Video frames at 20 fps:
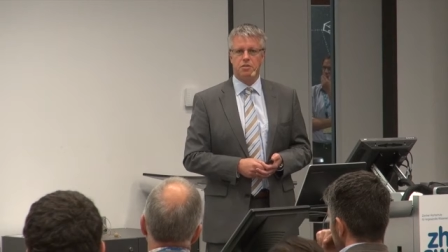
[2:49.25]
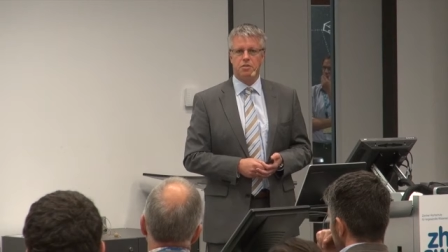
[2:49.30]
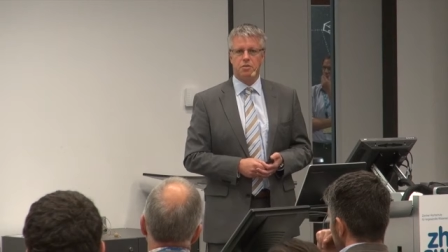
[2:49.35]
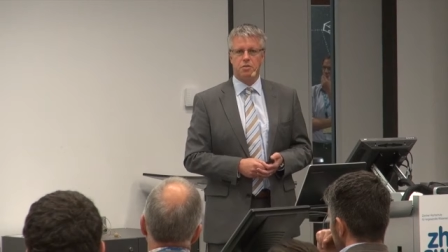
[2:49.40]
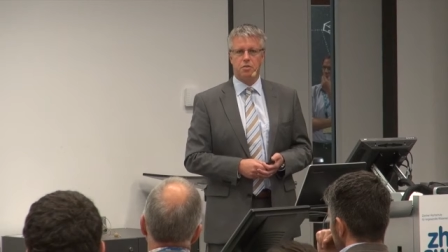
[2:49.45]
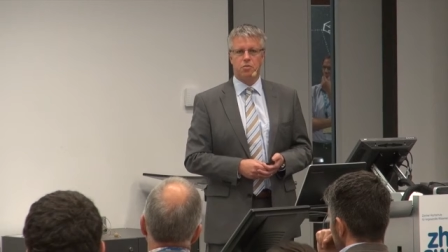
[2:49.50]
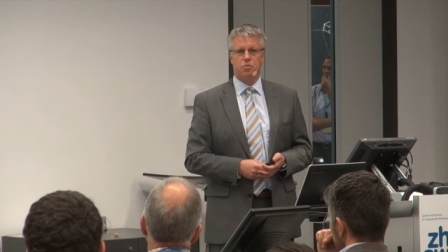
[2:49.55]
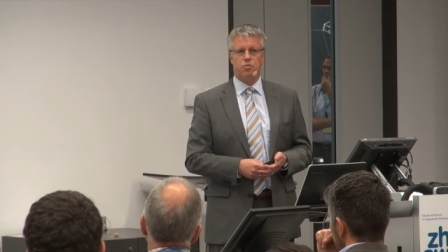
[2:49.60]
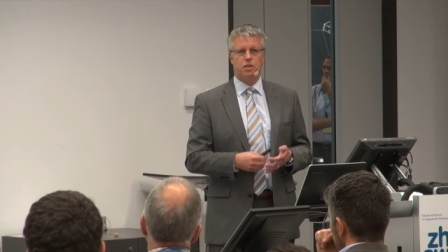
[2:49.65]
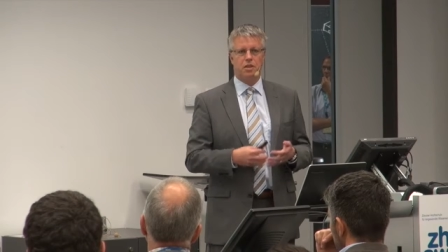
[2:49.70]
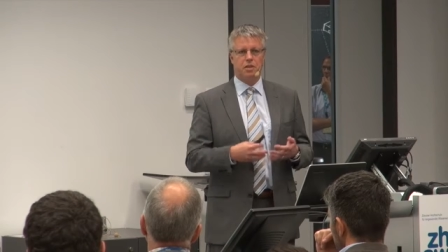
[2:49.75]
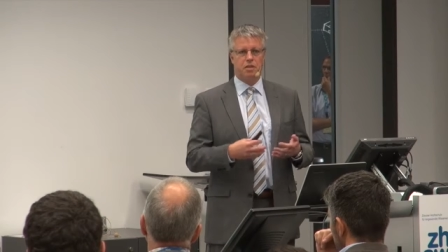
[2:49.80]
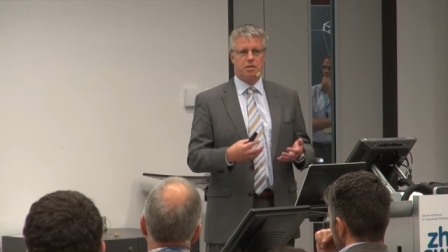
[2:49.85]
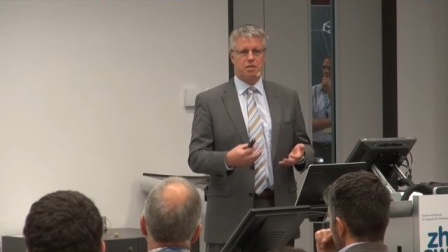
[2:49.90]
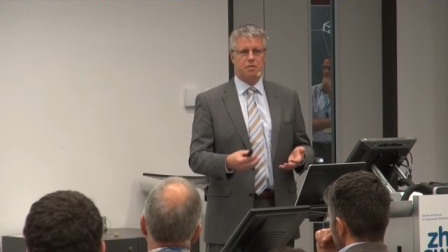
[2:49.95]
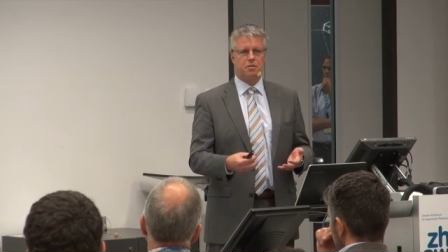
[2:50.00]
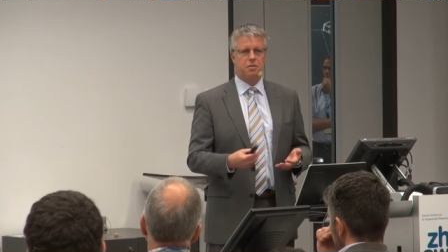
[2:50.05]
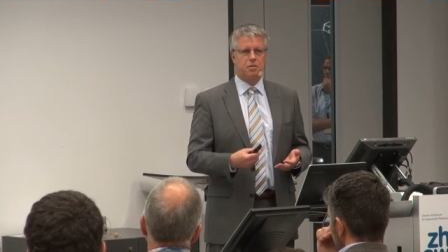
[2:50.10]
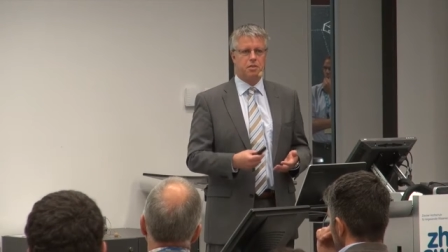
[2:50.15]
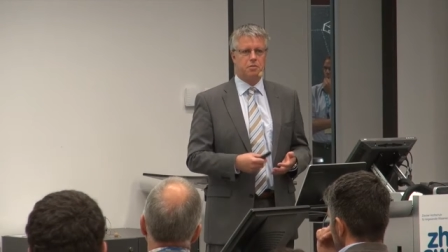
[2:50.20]
so we
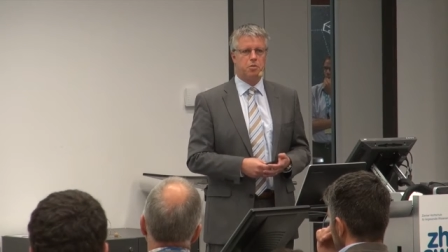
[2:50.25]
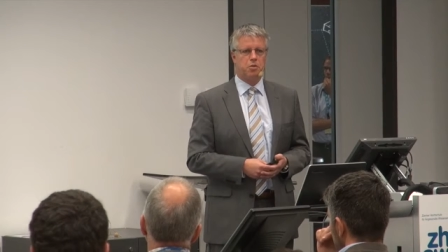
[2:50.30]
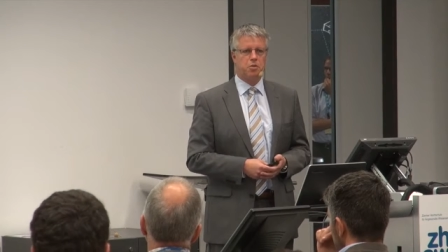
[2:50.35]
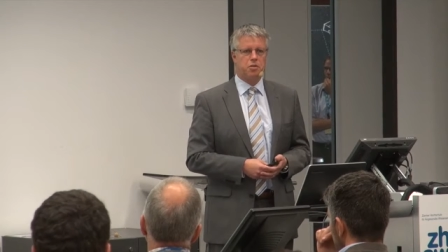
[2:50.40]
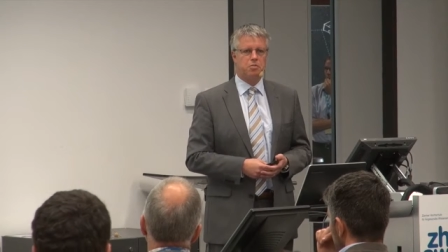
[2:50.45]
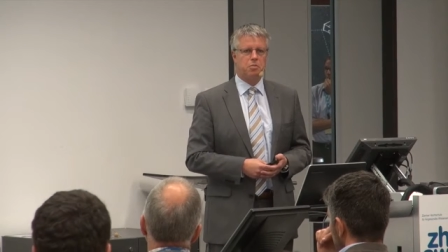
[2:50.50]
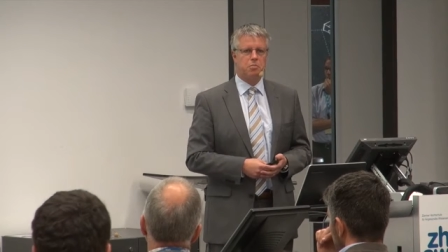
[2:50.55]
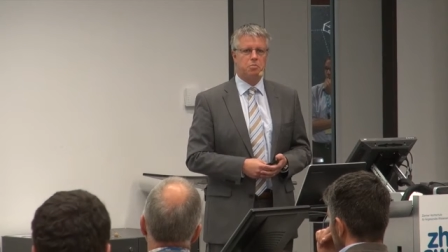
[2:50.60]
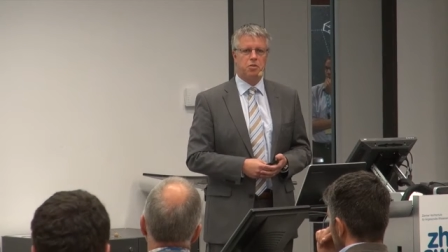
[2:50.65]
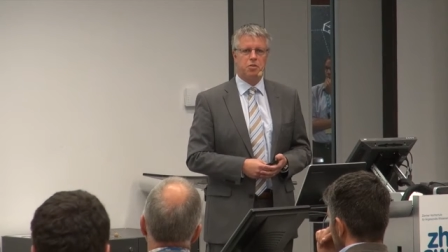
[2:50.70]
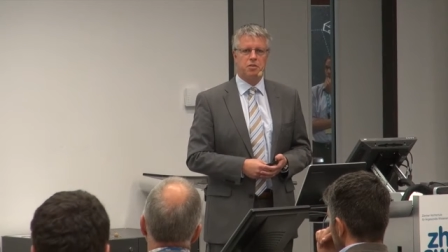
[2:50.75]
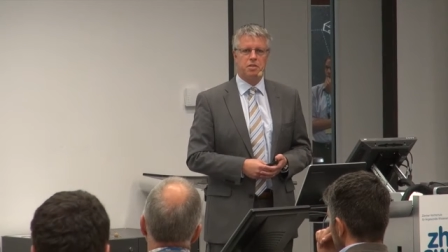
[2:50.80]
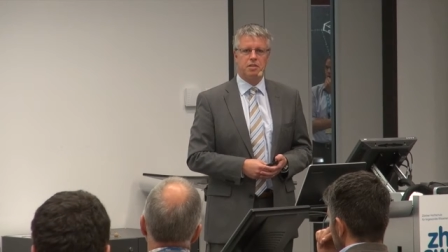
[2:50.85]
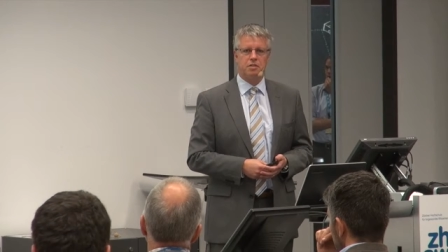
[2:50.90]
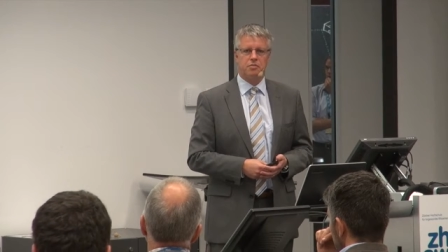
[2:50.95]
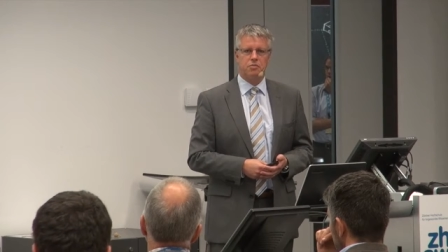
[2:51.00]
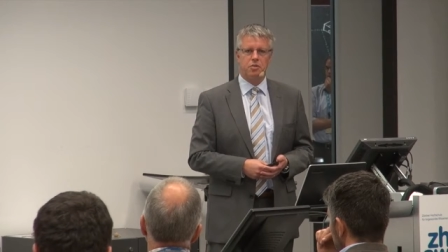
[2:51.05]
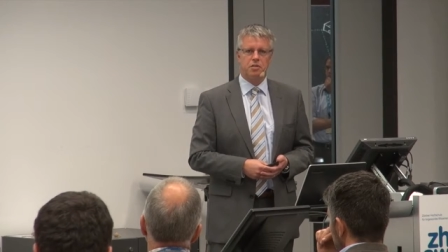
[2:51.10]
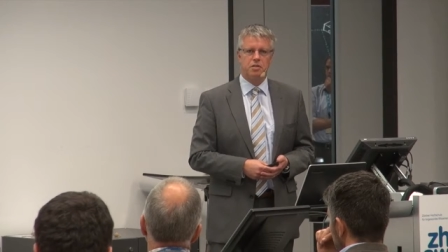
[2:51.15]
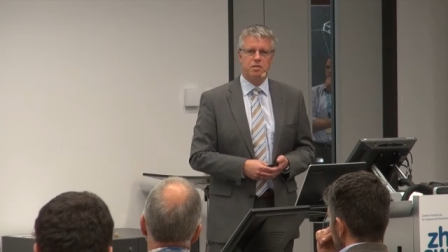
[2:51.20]
are the responsible
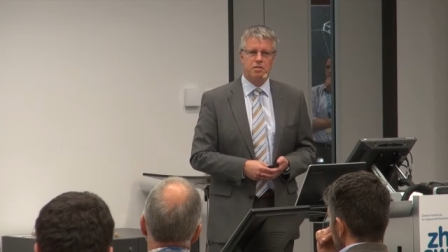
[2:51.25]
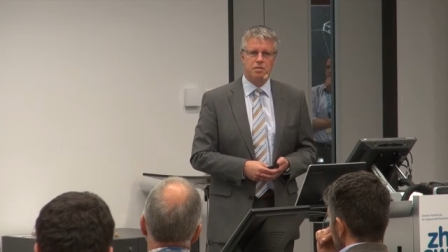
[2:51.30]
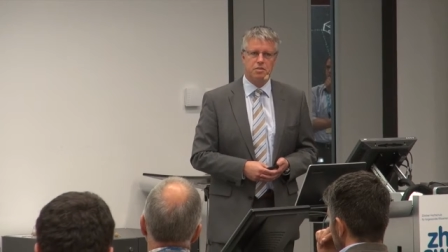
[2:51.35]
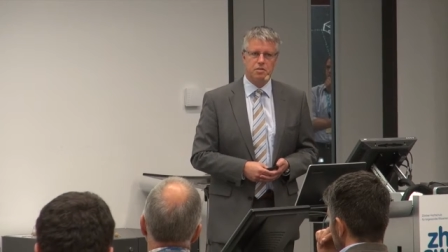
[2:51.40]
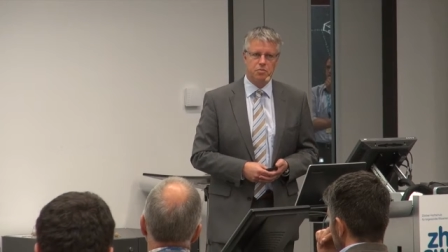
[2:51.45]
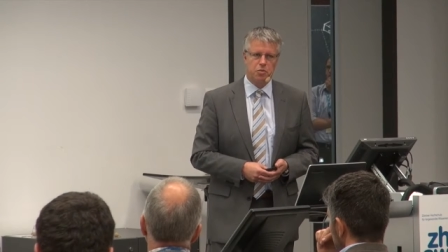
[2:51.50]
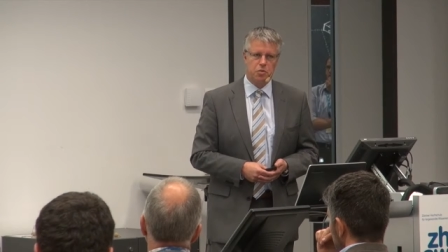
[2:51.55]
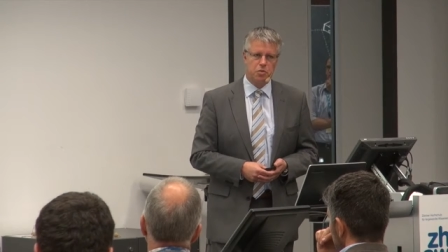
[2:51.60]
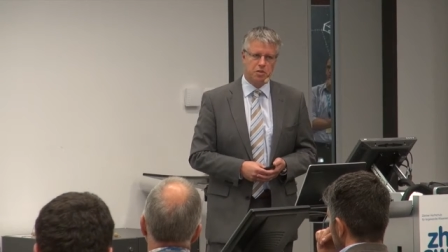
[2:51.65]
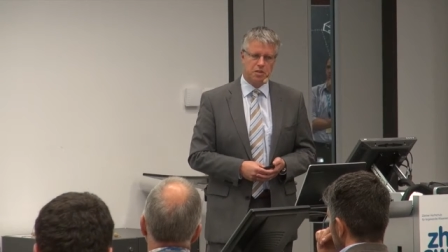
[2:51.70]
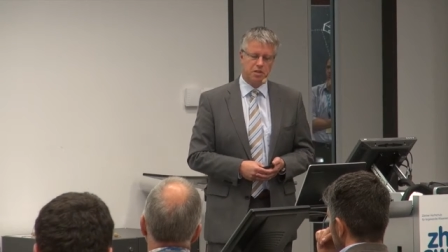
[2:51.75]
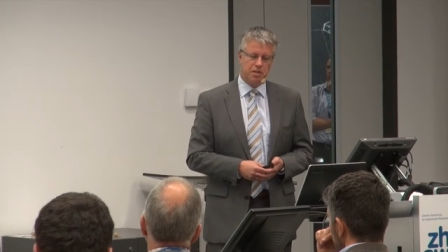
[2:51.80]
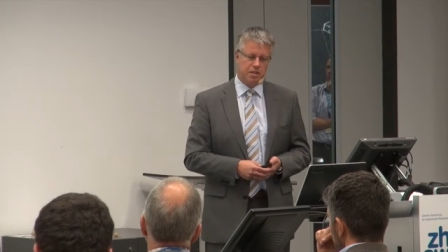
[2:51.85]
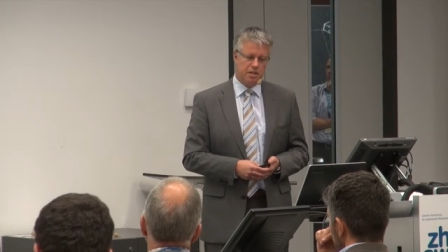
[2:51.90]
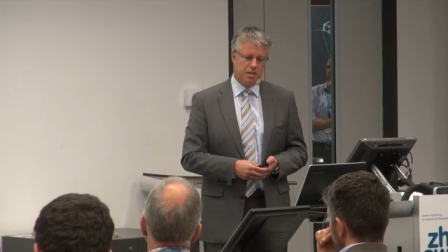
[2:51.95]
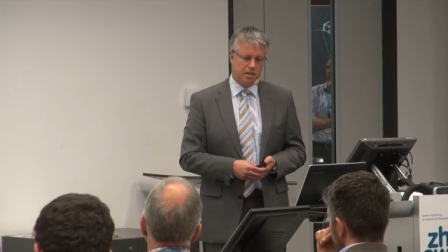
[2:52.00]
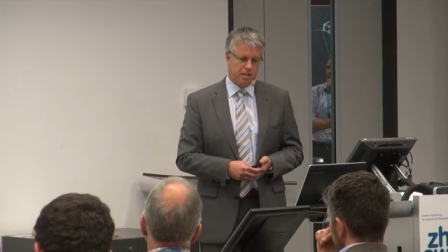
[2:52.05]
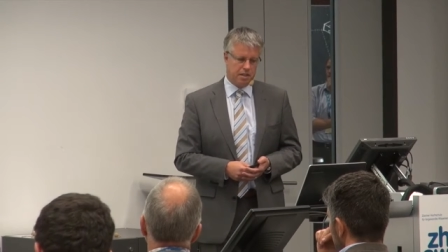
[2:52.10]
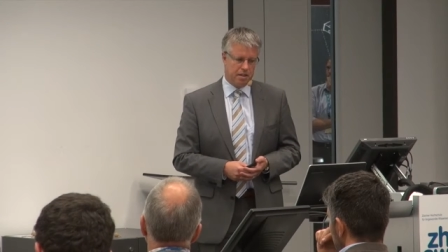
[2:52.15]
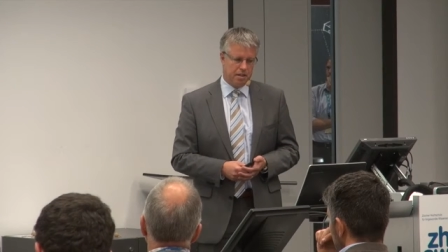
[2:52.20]
body, for instance, for
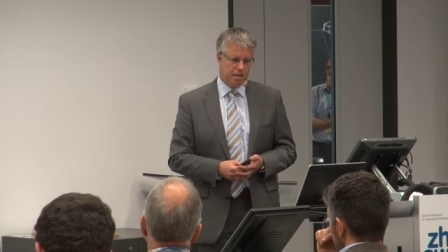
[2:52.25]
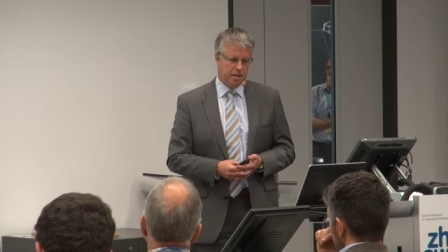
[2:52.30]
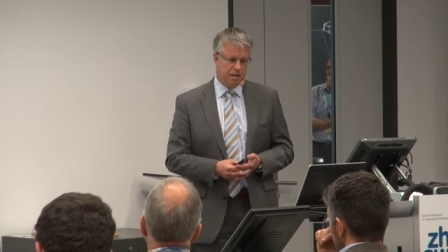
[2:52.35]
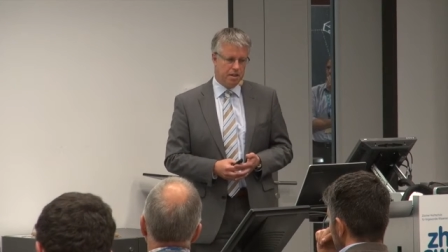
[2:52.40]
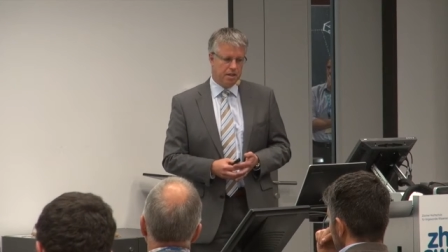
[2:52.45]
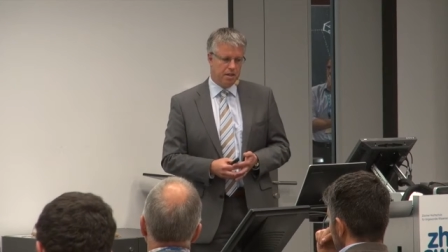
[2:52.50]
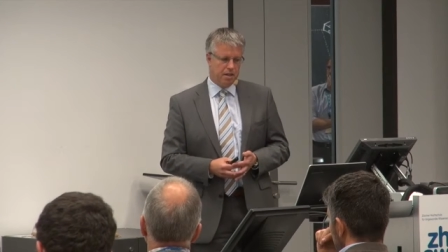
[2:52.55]
the